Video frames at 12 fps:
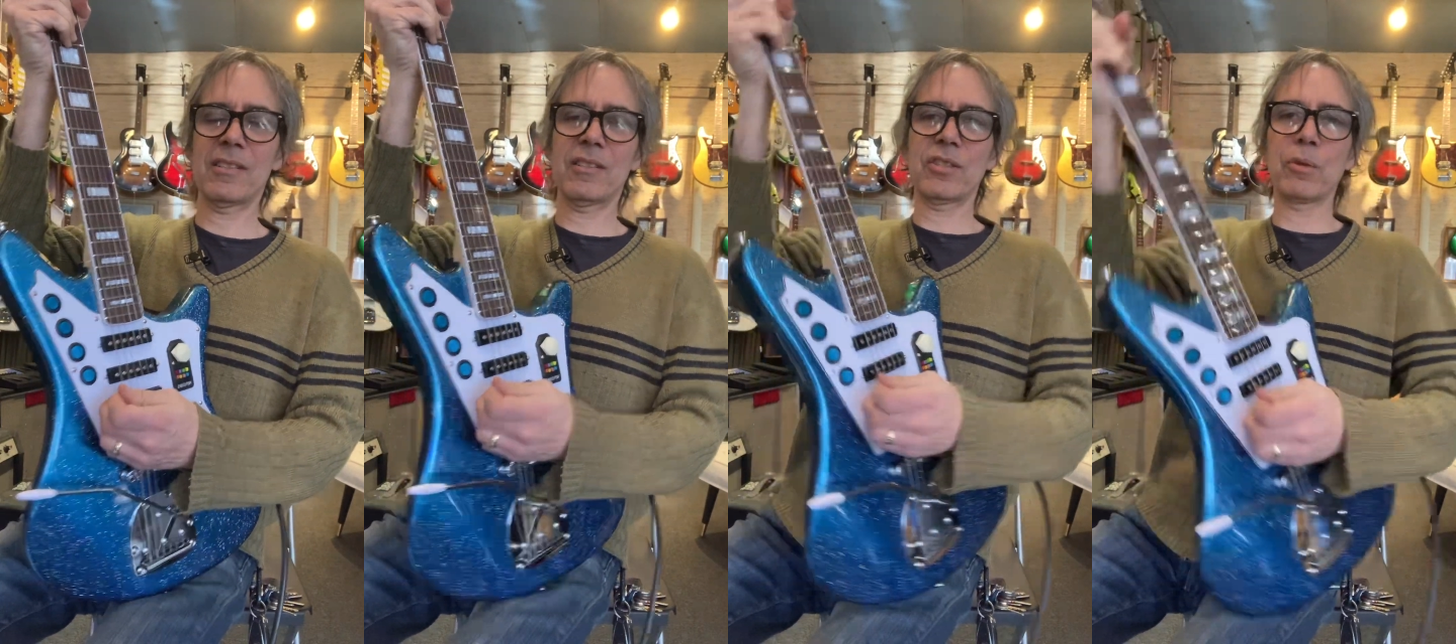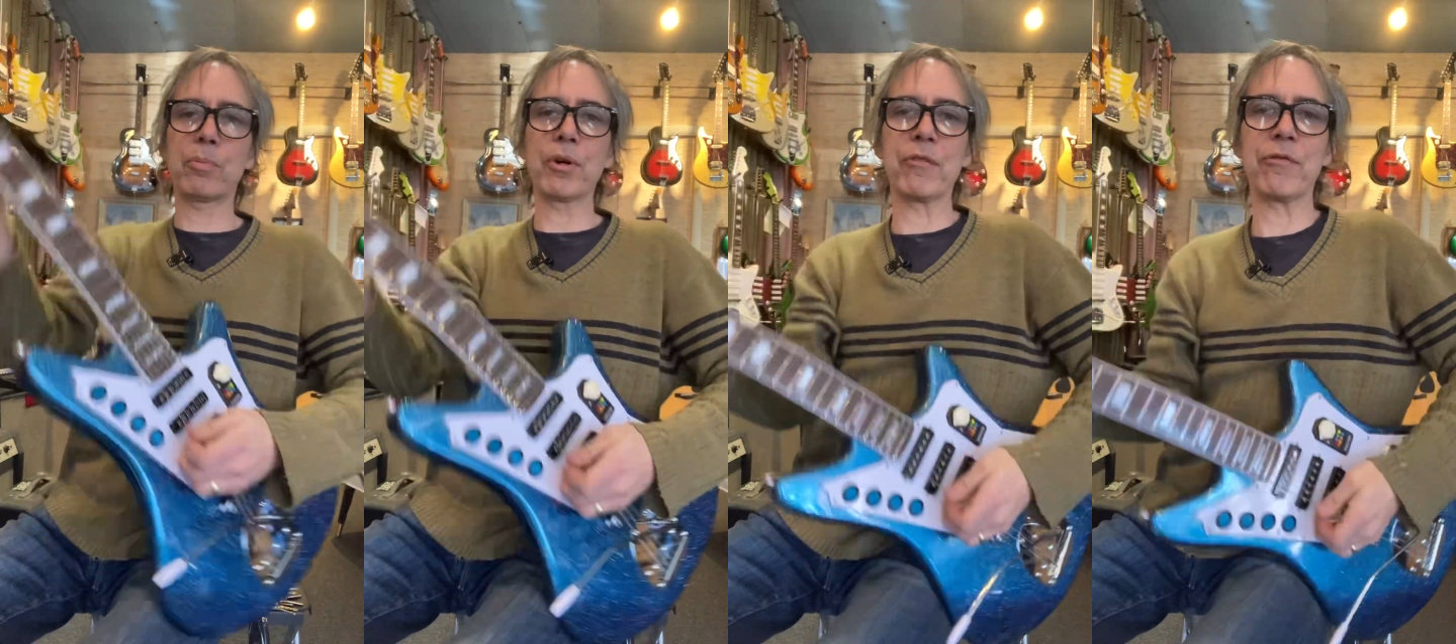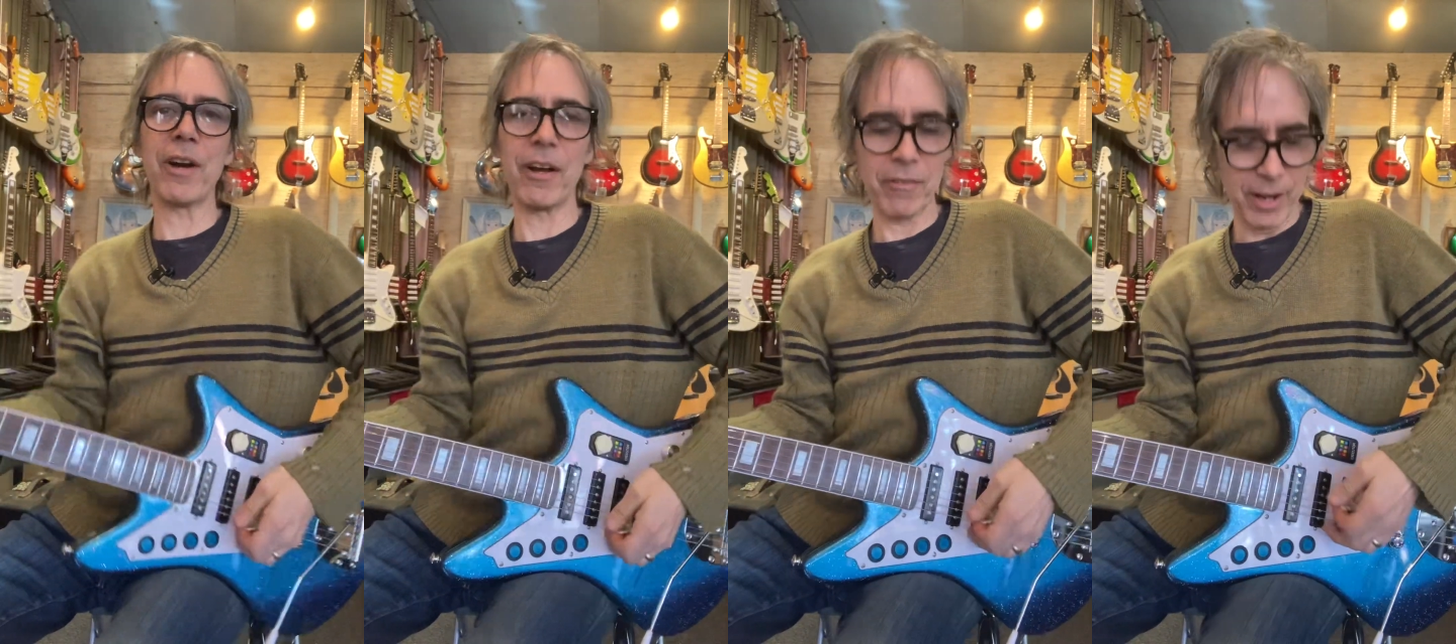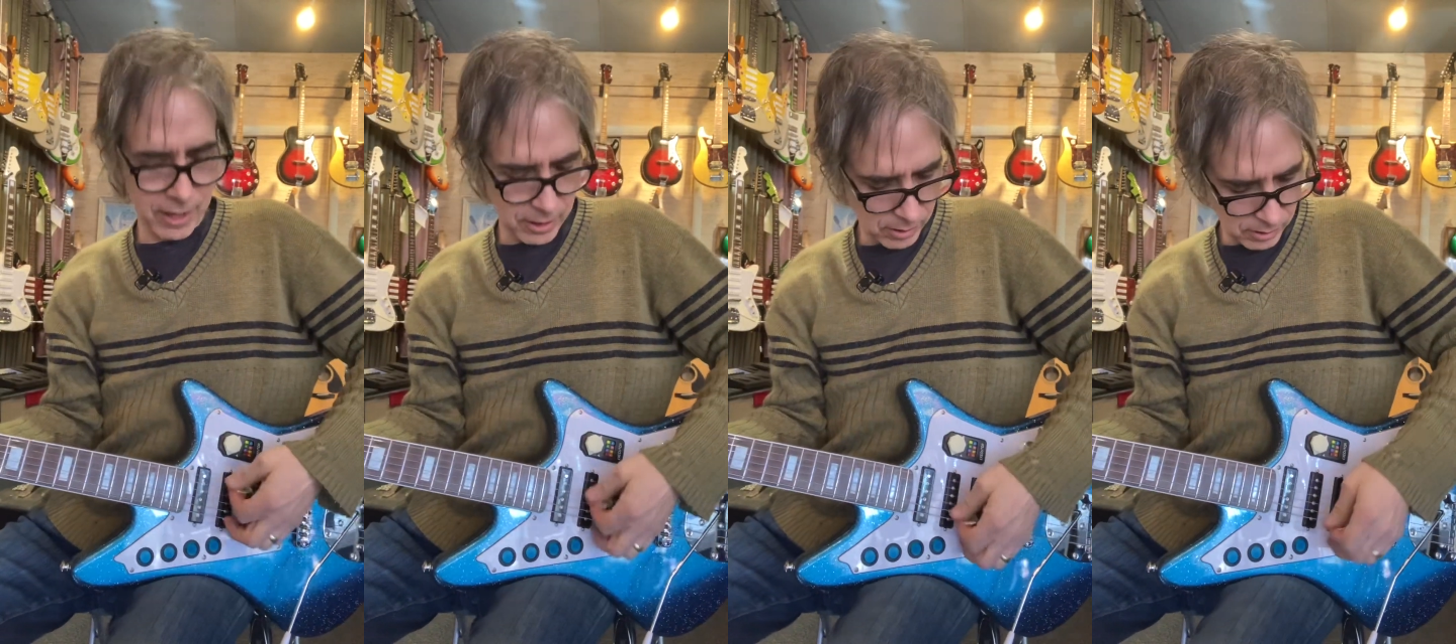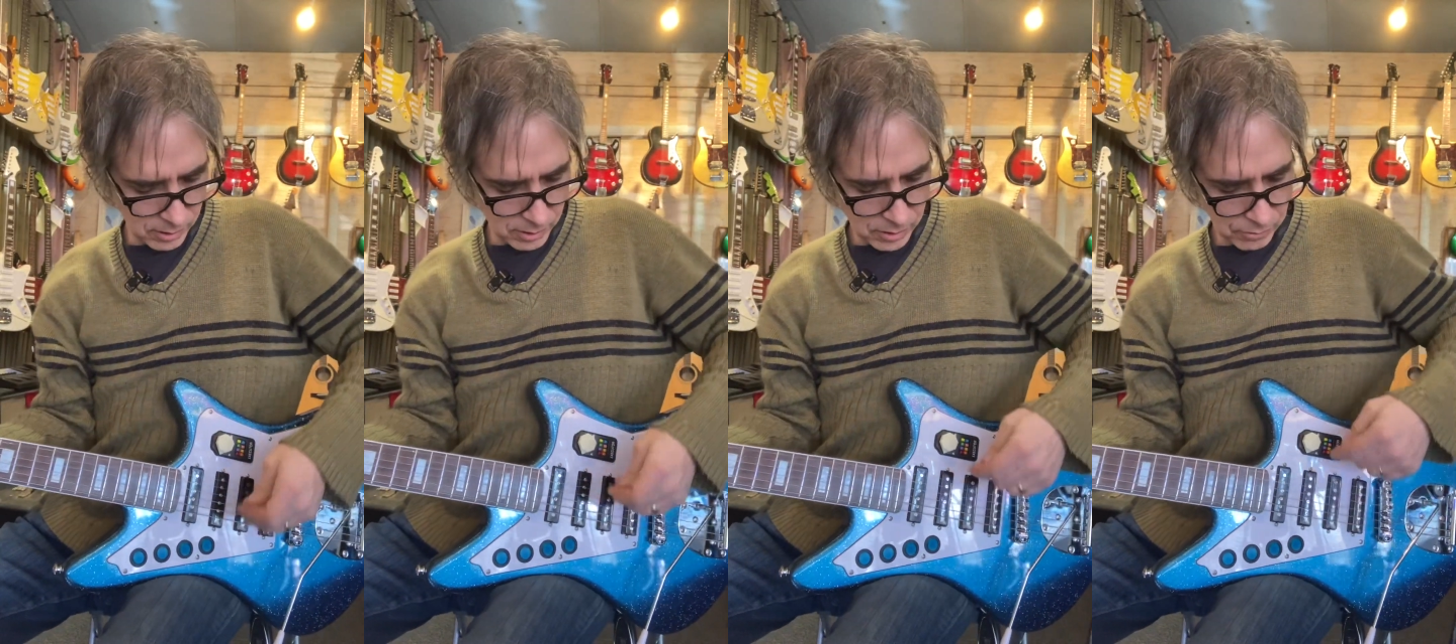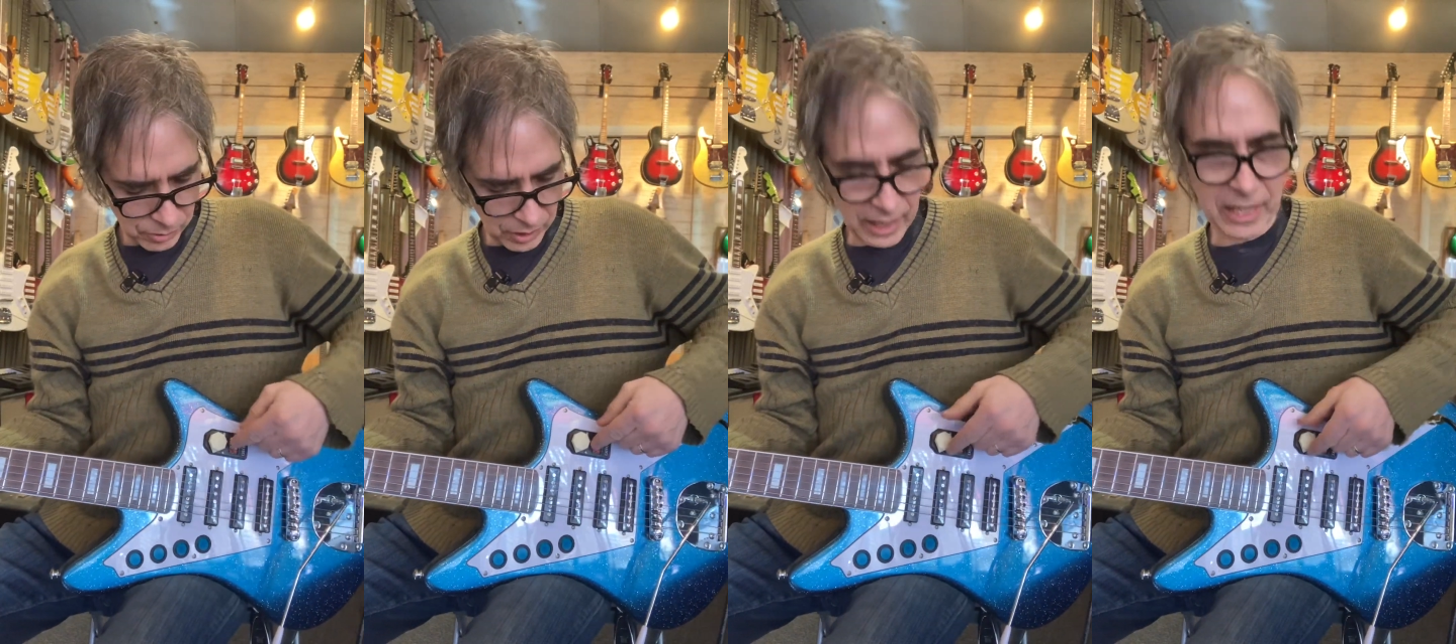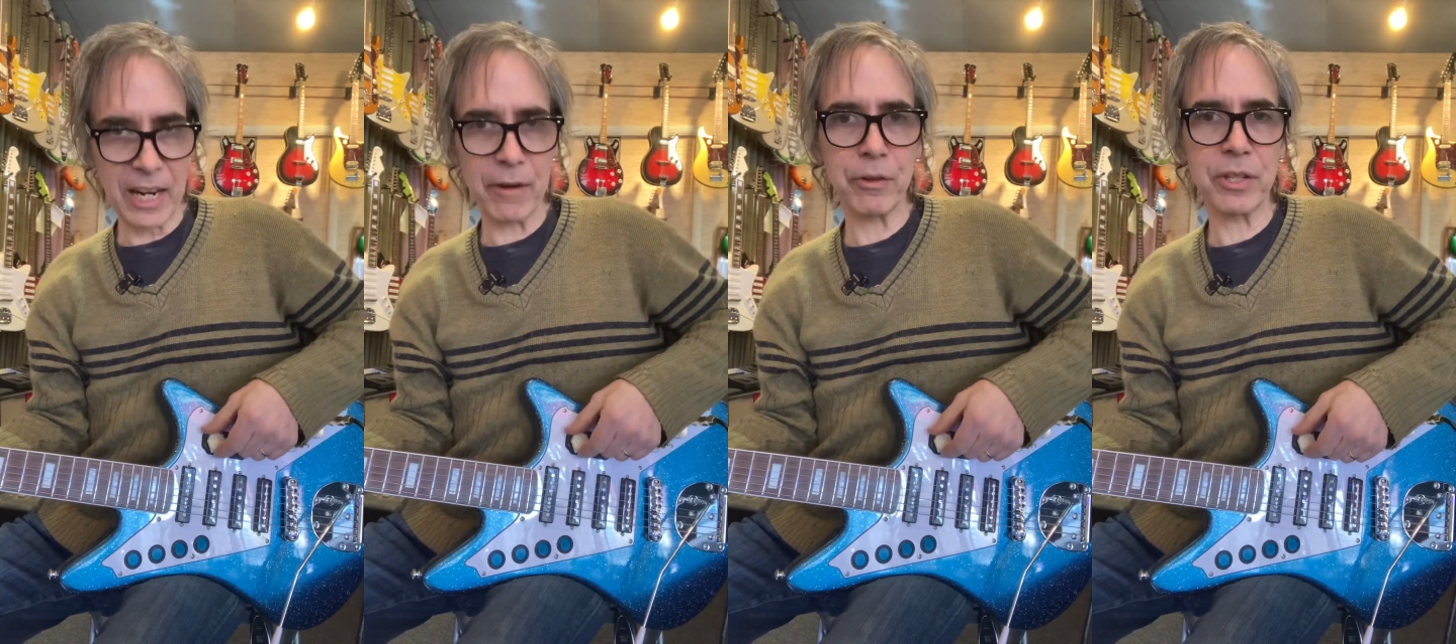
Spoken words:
So pretty fun, right? If you're not careful,